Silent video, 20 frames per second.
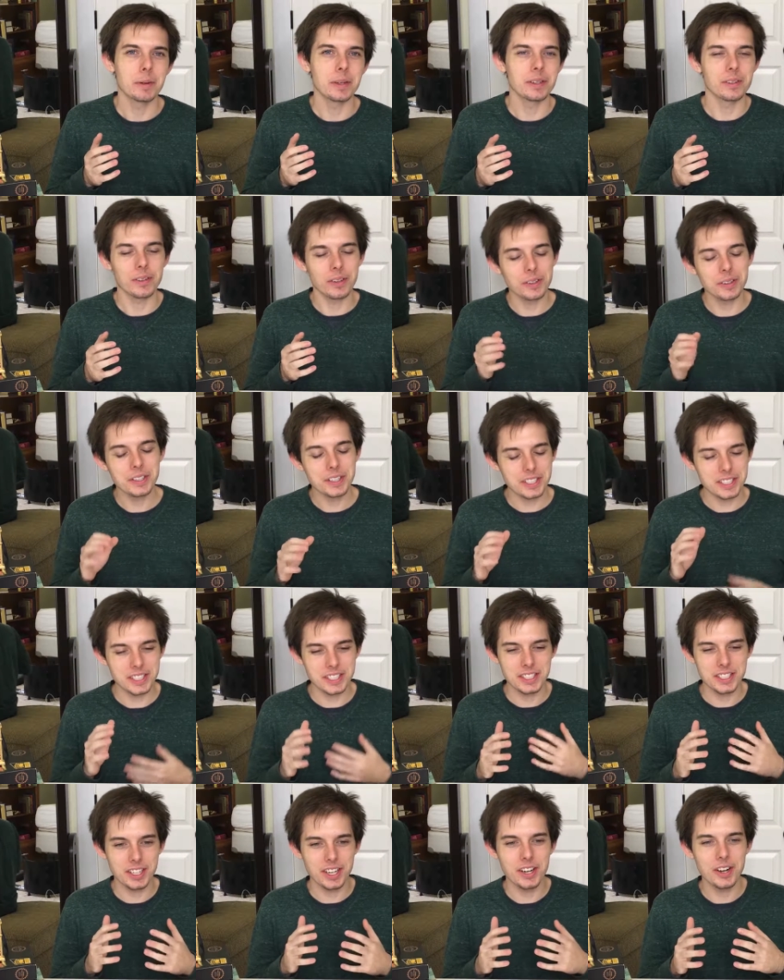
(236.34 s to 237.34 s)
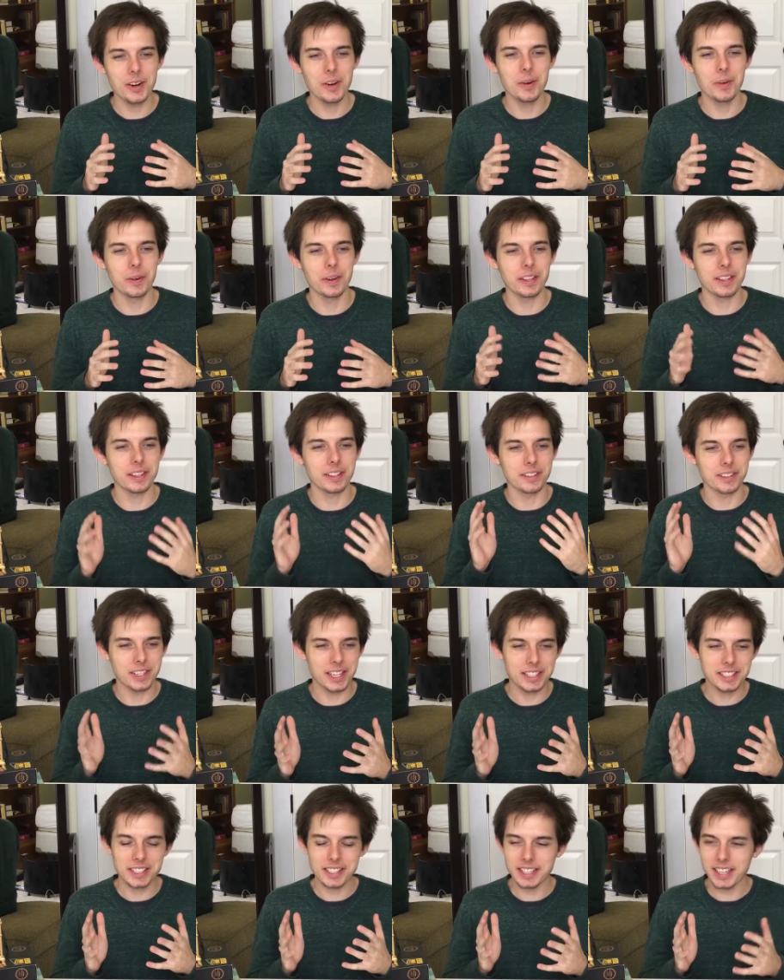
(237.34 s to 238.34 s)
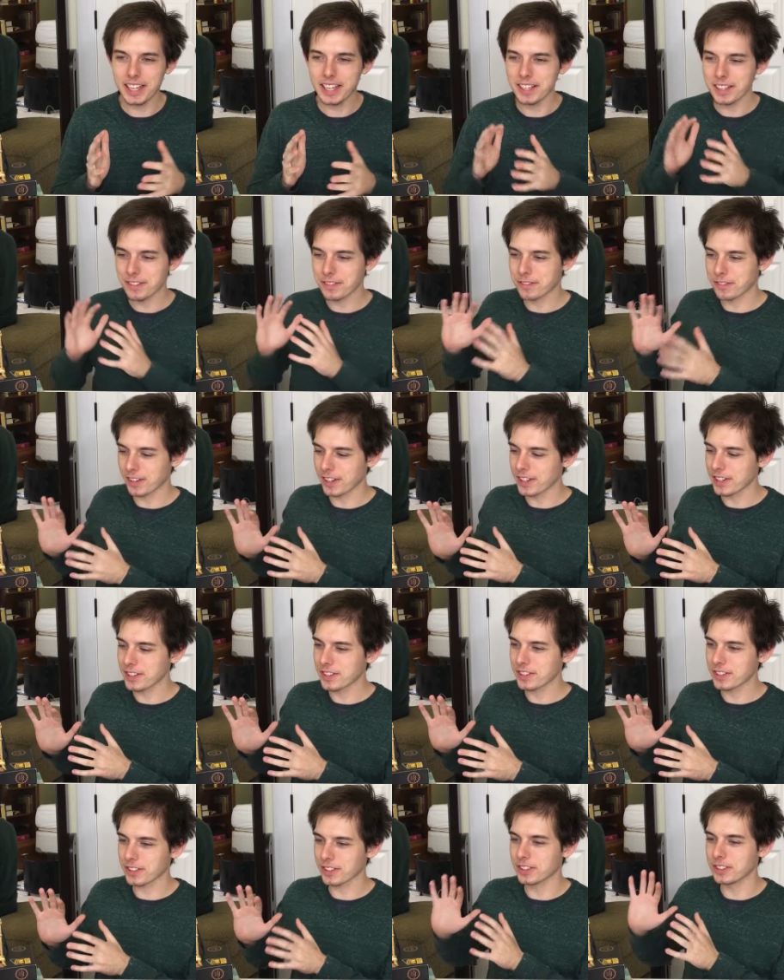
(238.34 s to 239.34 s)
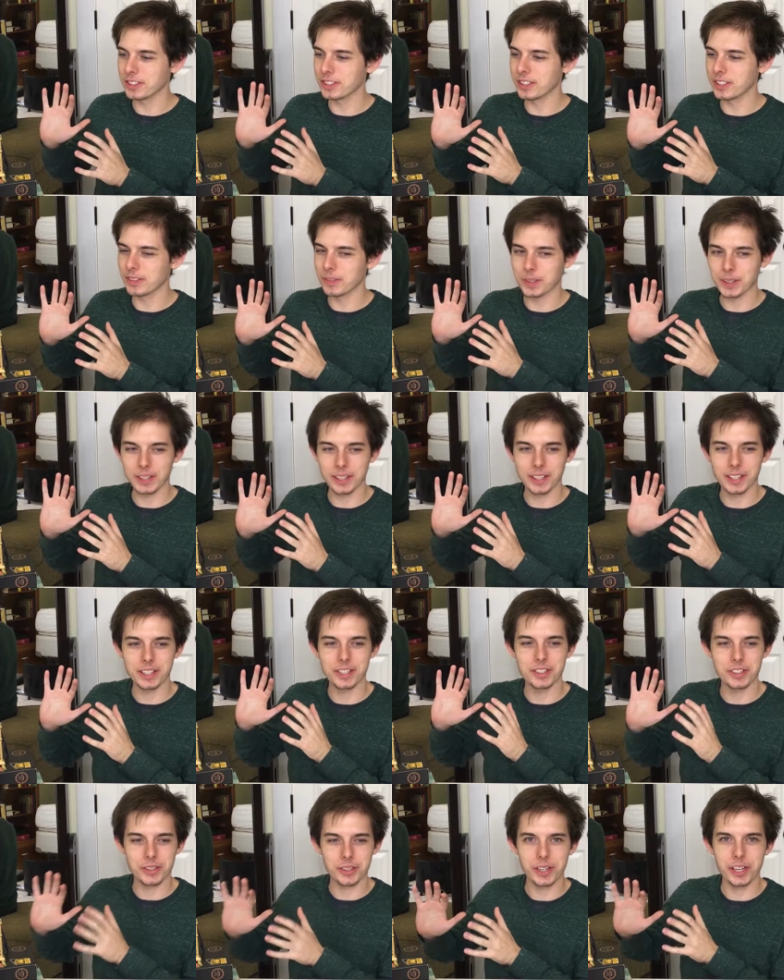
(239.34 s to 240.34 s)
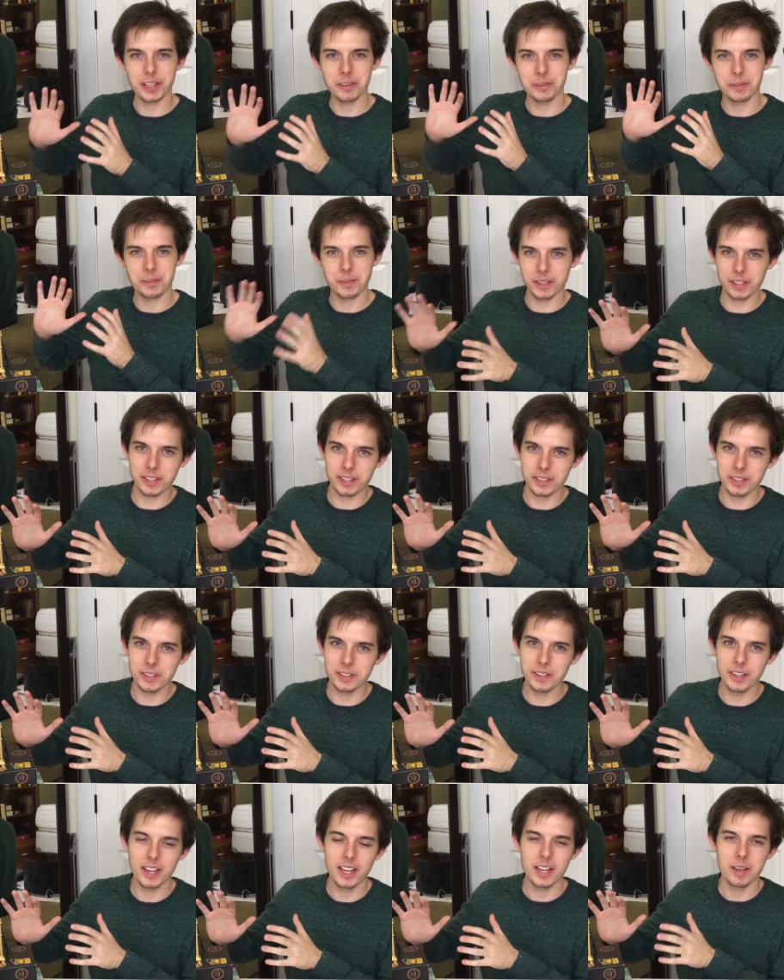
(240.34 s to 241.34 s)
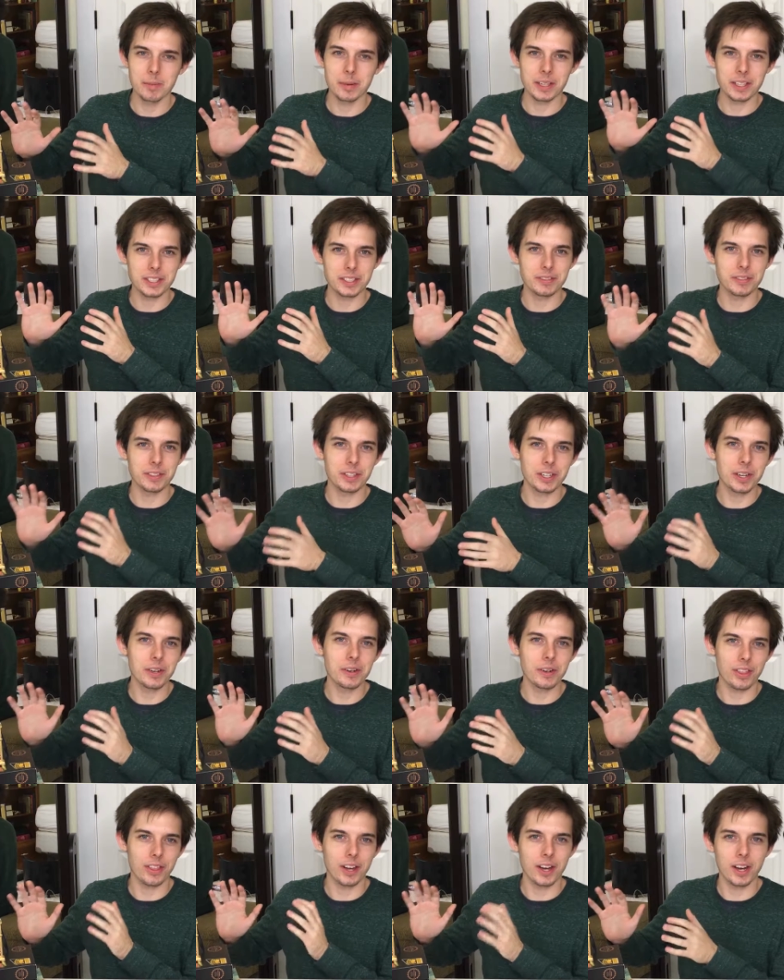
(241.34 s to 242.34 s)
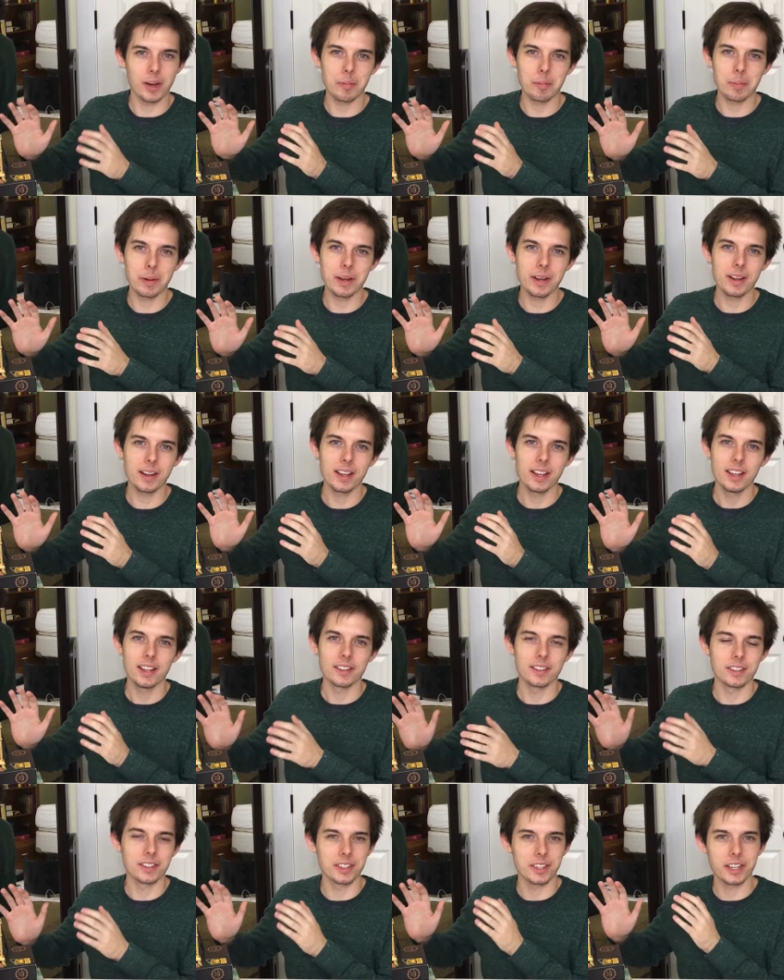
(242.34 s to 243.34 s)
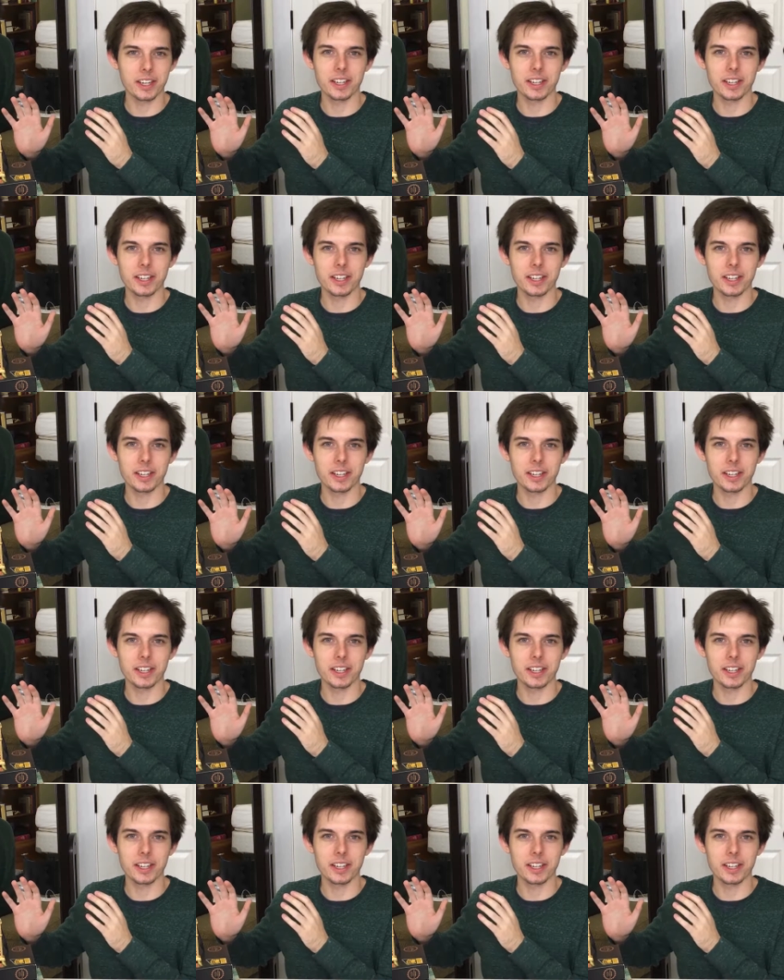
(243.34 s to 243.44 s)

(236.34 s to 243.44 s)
but you always need to go with your designated friend who will enjoy it with you, because if you go with the humbug, then you're